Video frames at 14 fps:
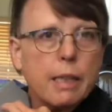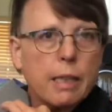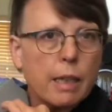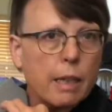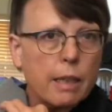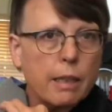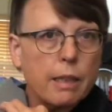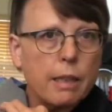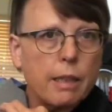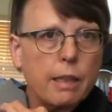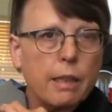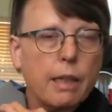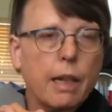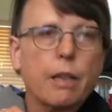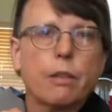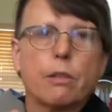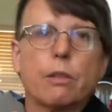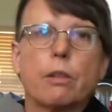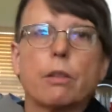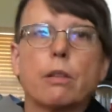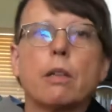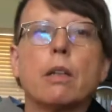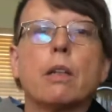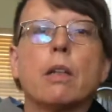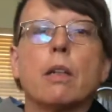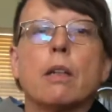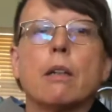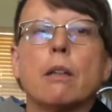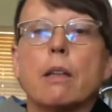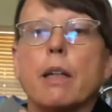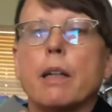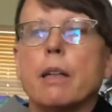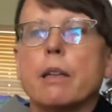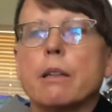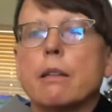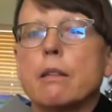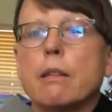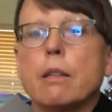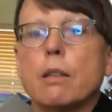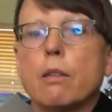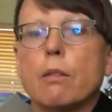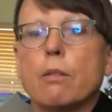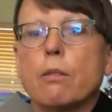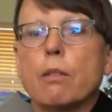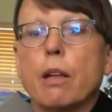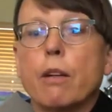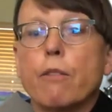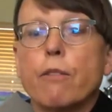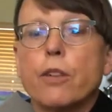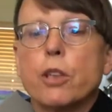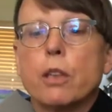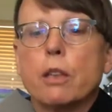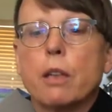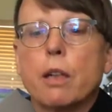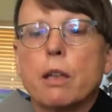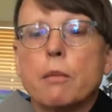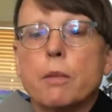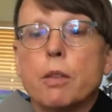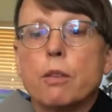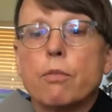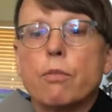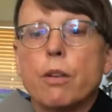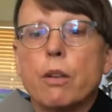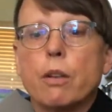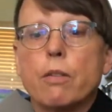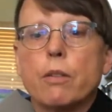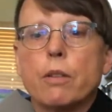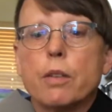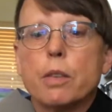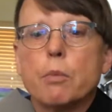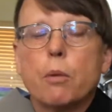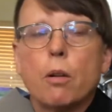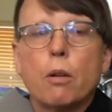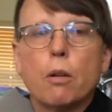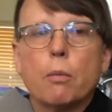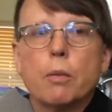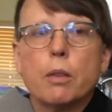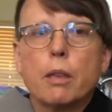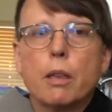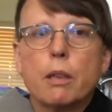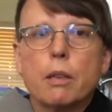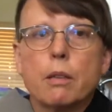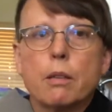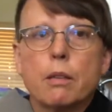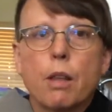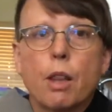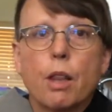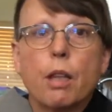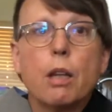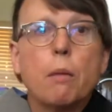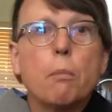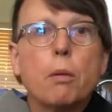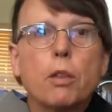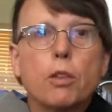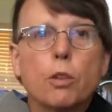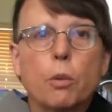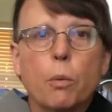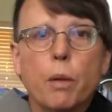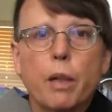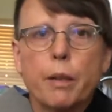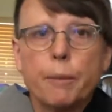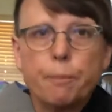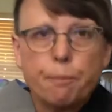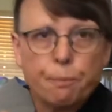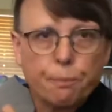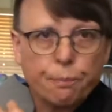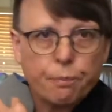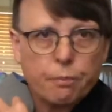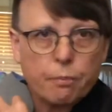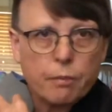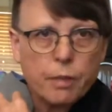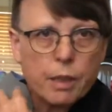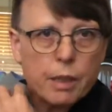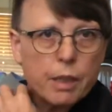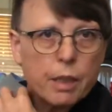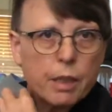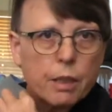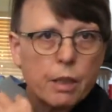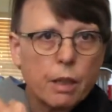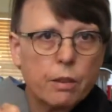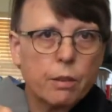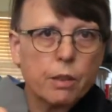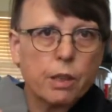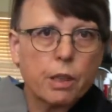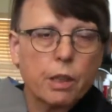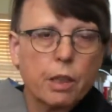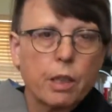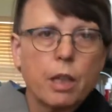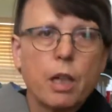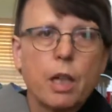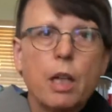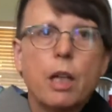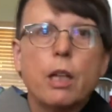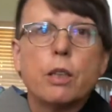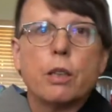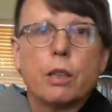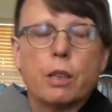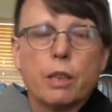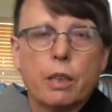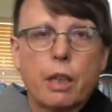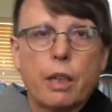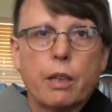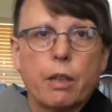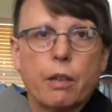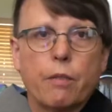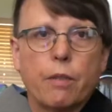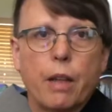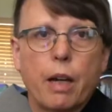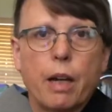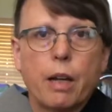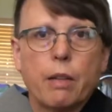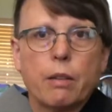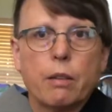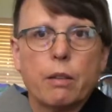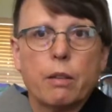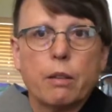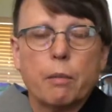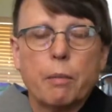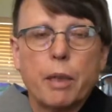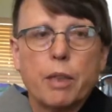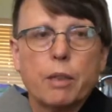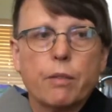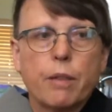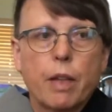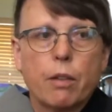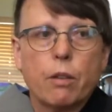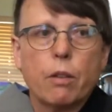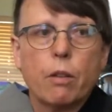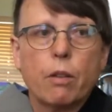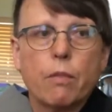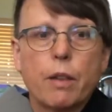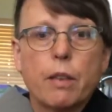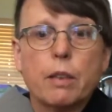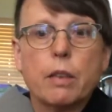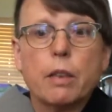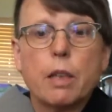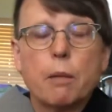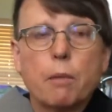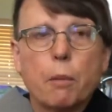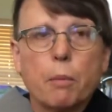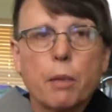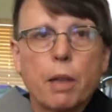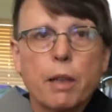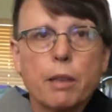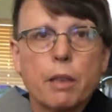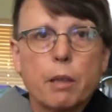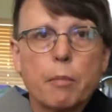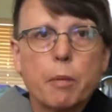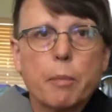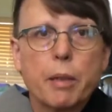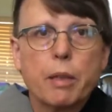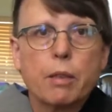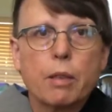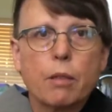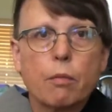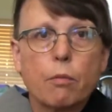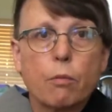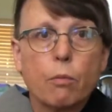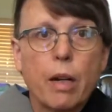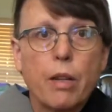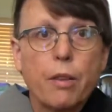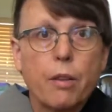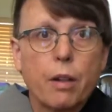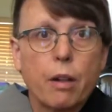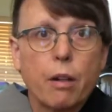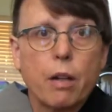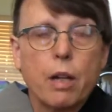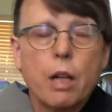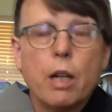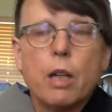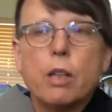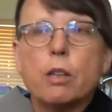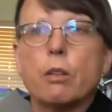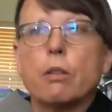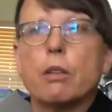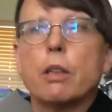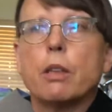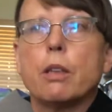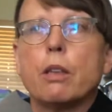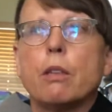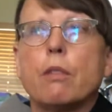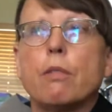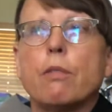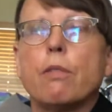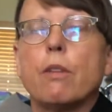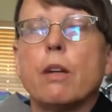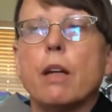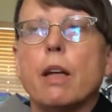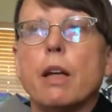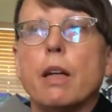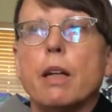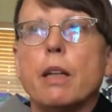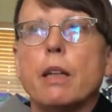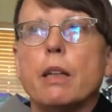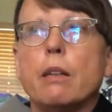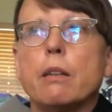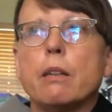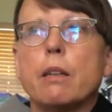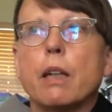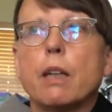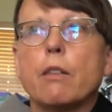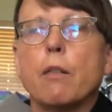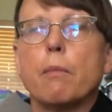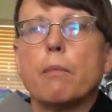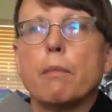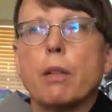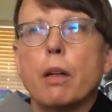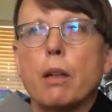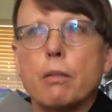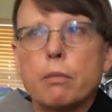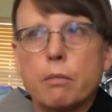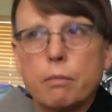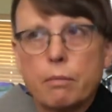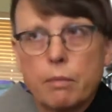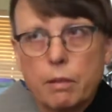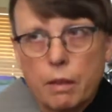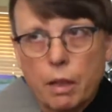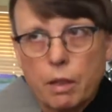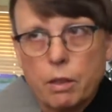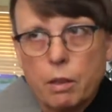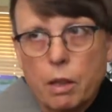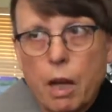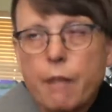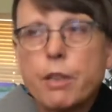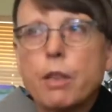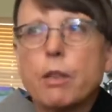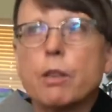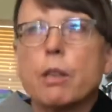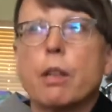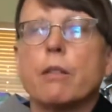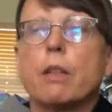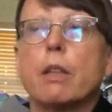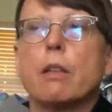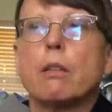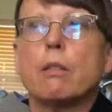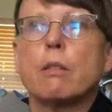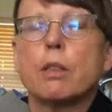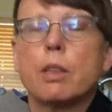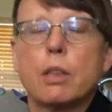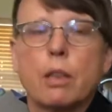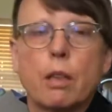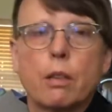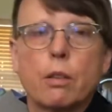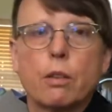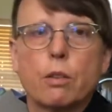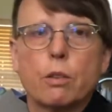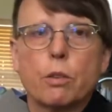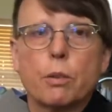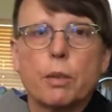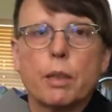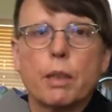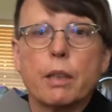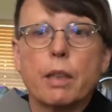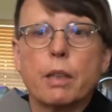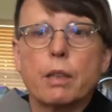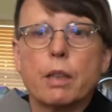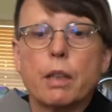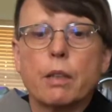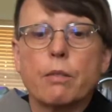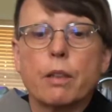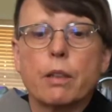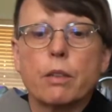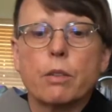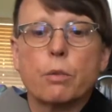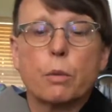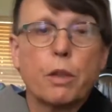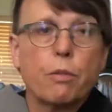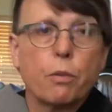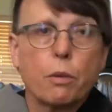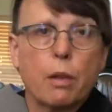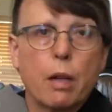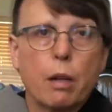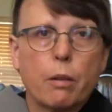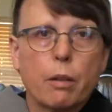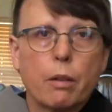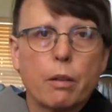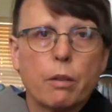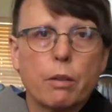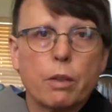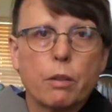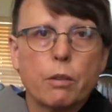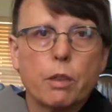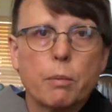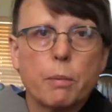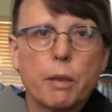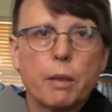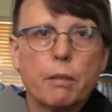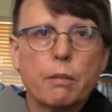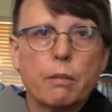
tiny catheter, like, like fishing line. I mean, it's very, very small, almost like a thin picture wire, in under the skin to the site of the base of that nerve, and then they apply the numbing medicine right there. So they're going to give a kind of a heavy dose of it just out of the surgery, and that's kind of like a 24-hour, so to speak,